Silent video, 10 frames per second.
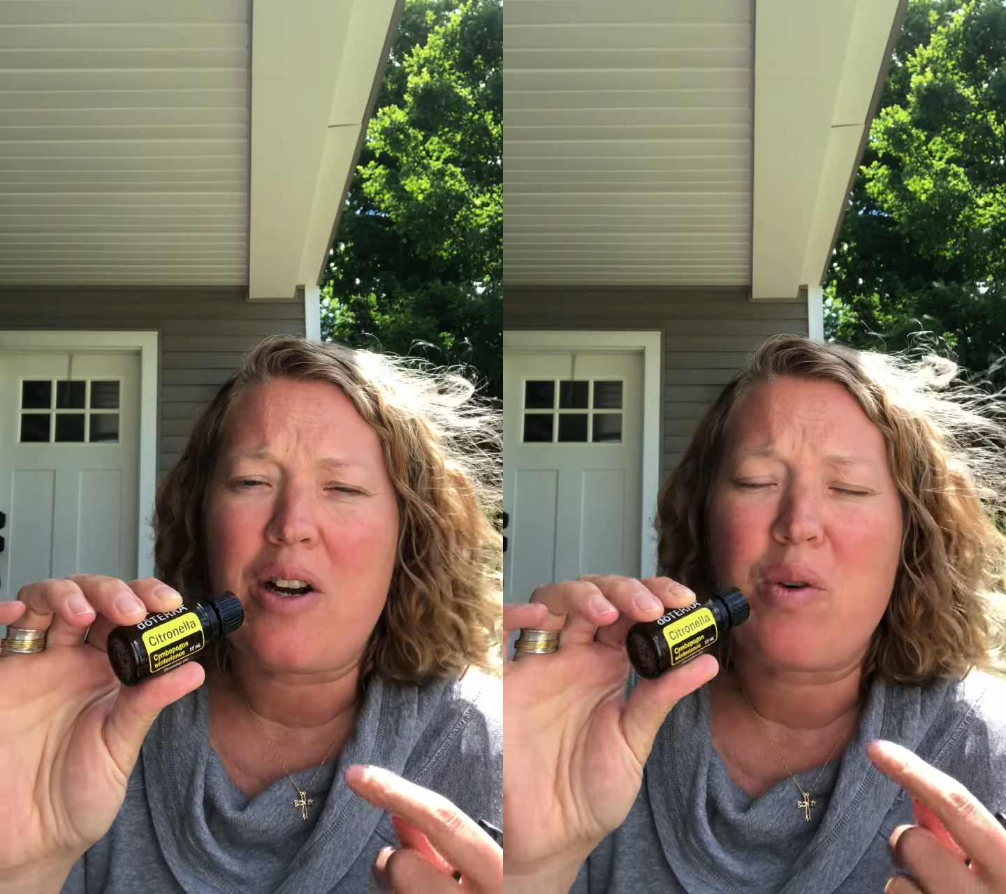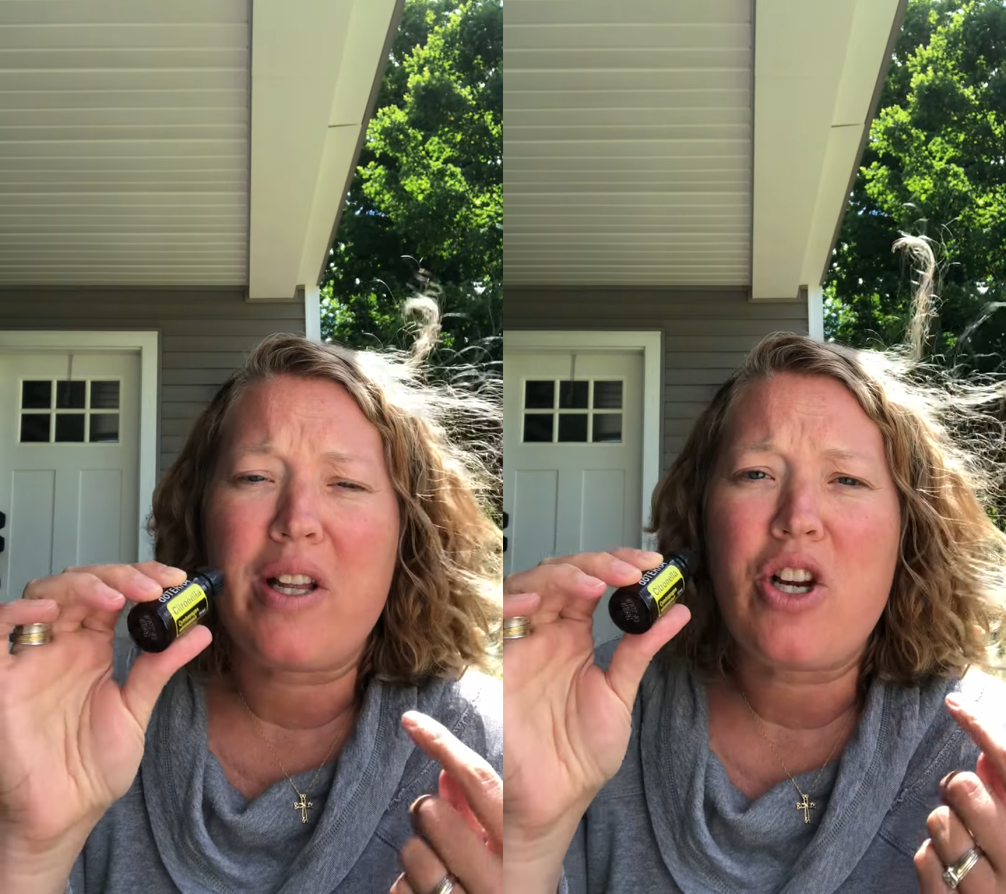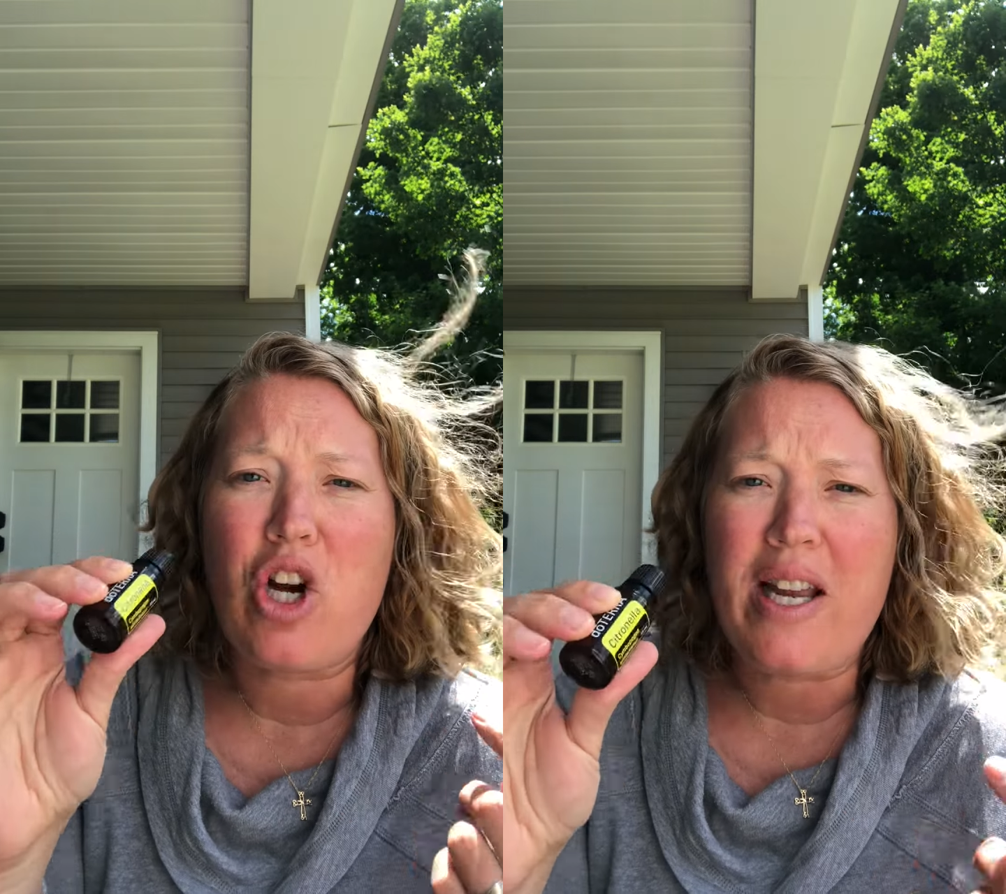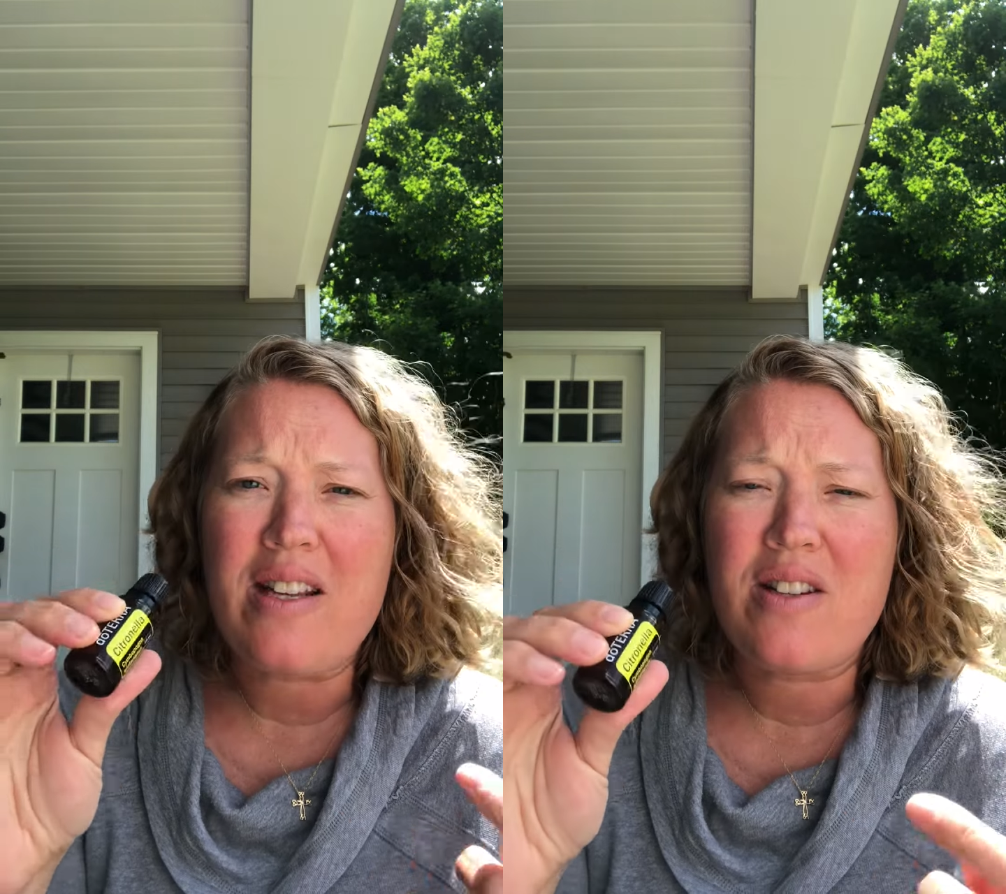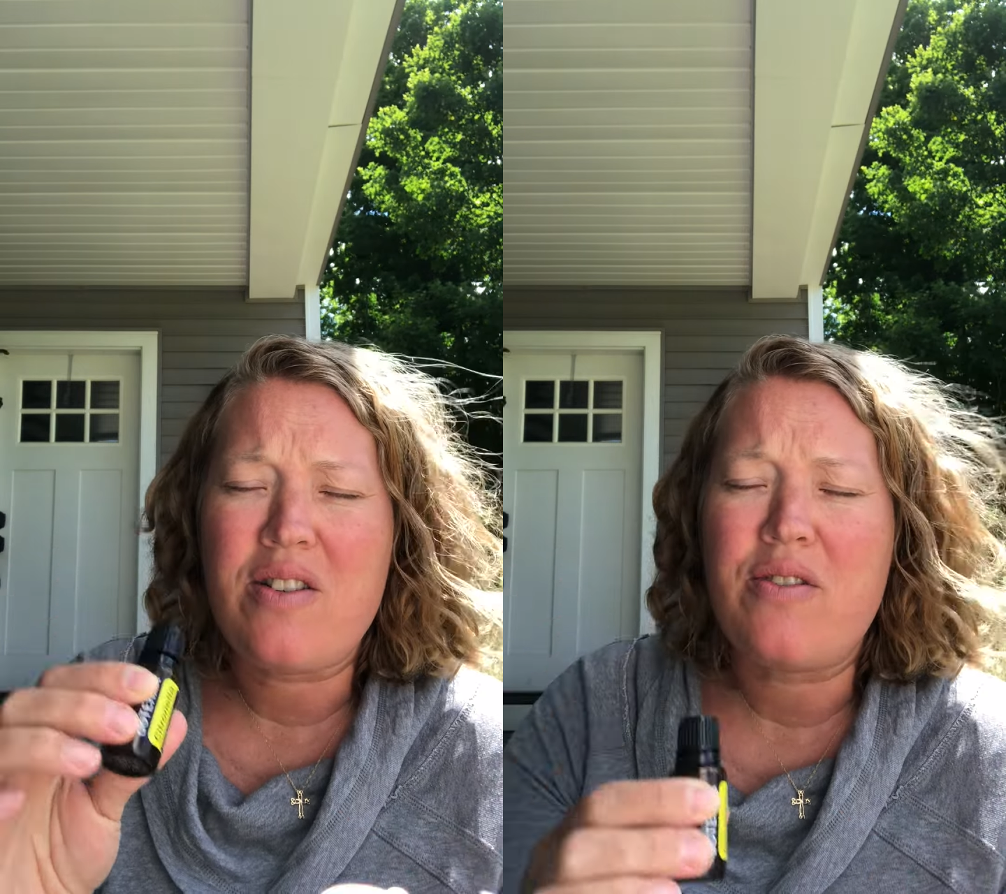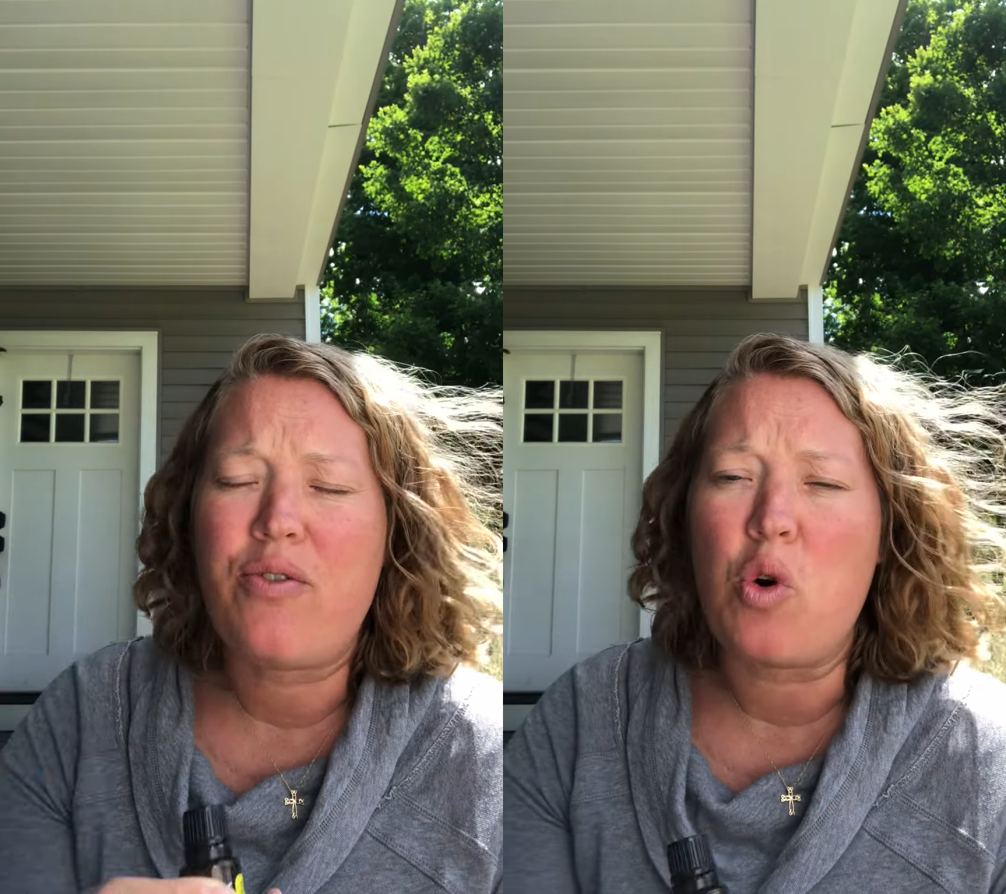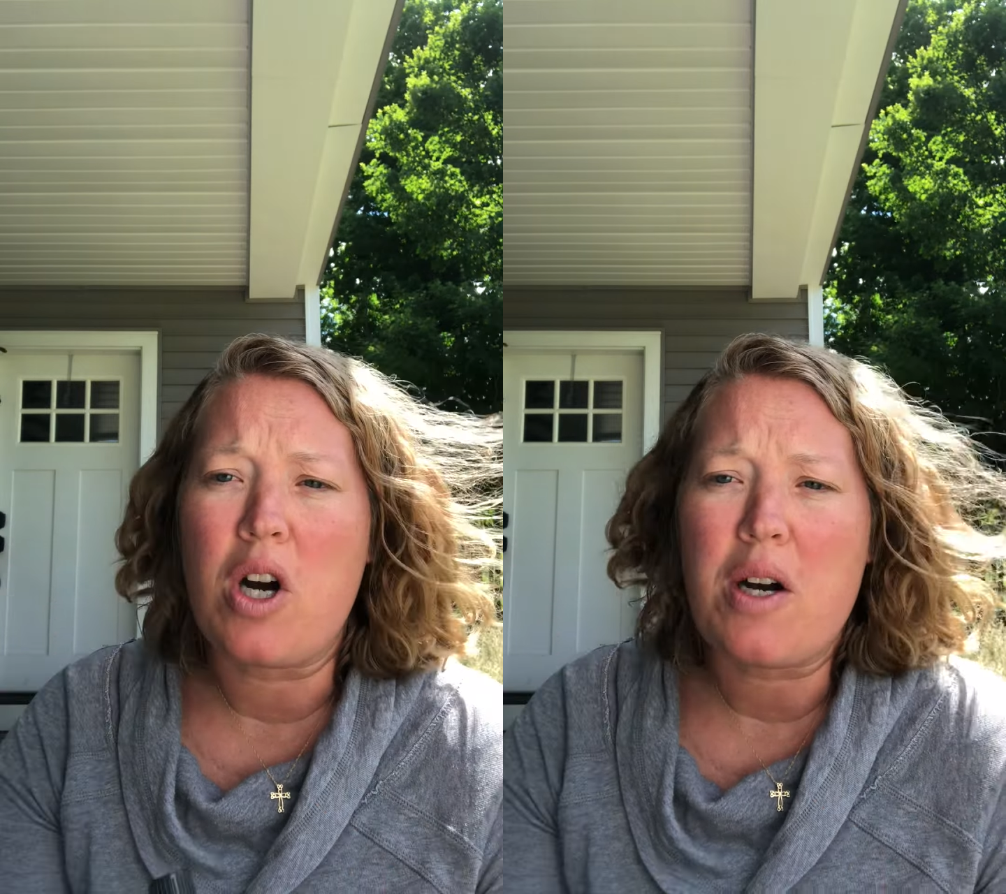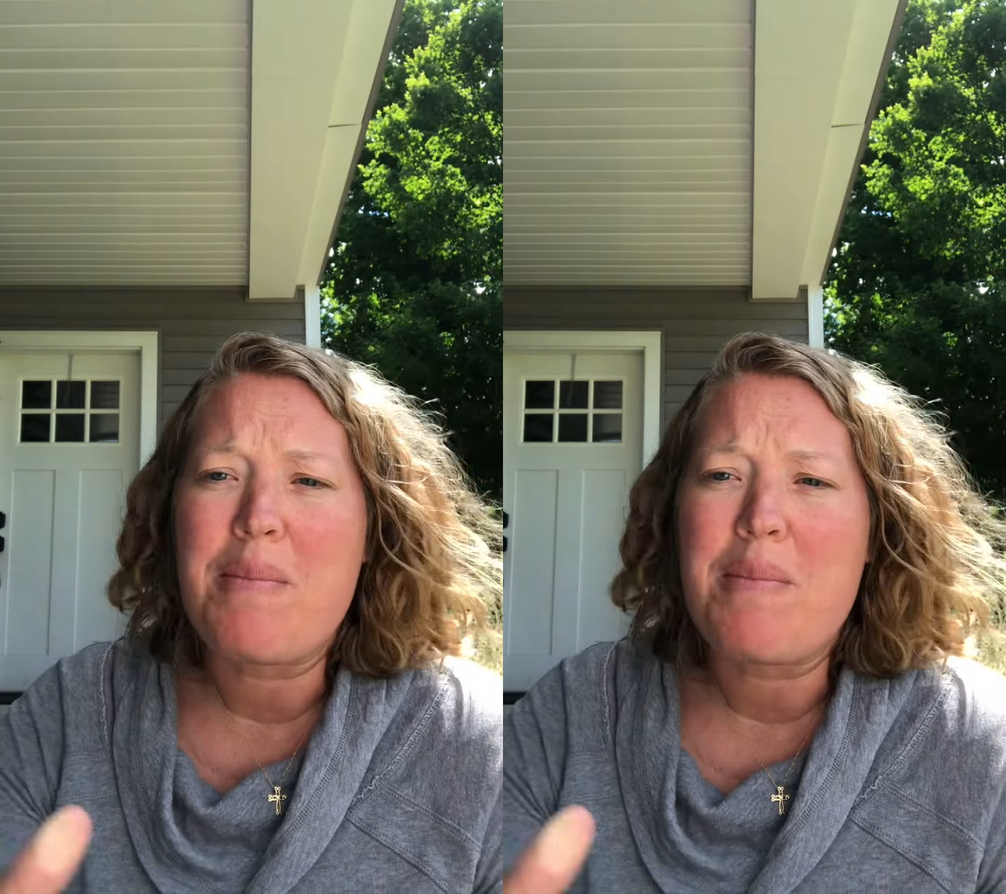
really great for